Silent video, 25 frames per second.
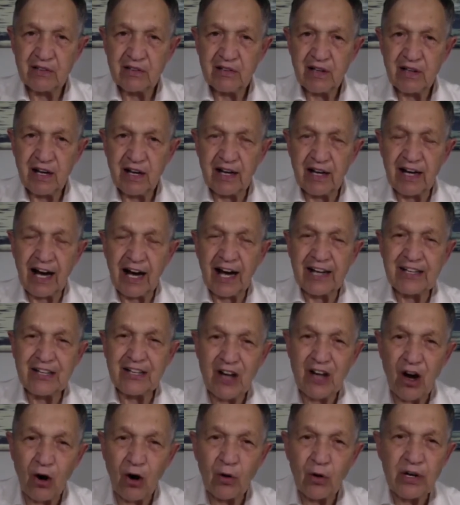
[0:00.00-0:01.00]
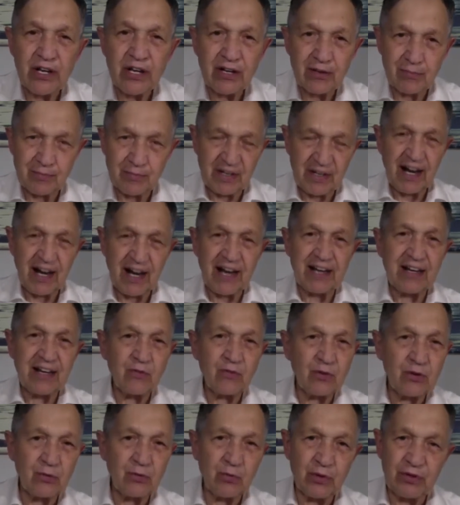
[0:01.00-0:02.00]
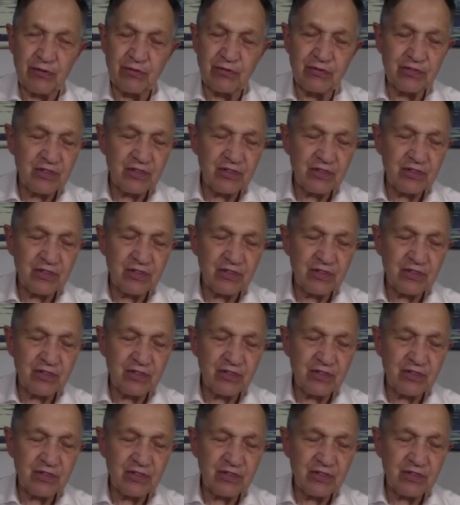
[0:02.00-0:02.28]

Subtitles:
I know him. We've